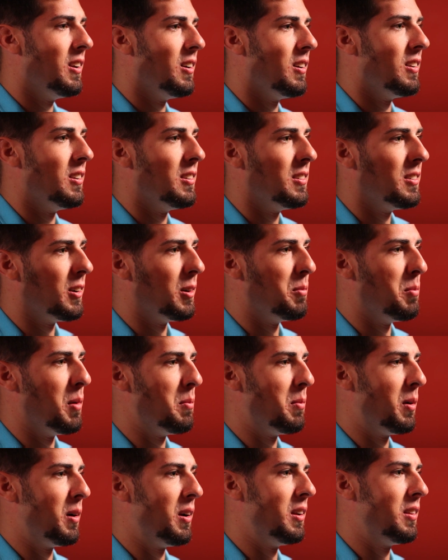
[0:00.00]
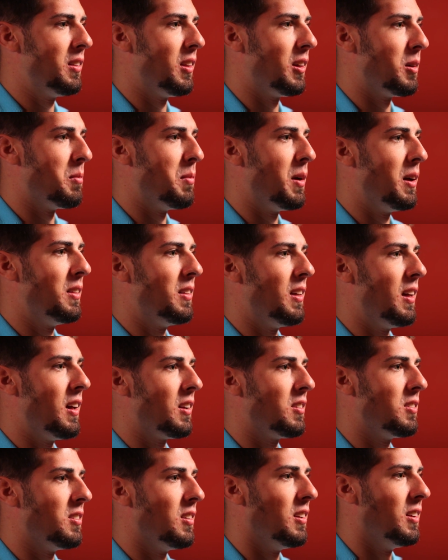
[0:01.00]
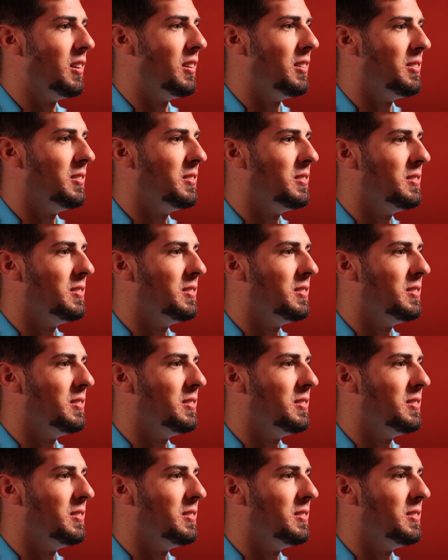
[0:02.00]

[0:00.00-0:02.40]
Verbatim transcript: don't remember anything about the accident.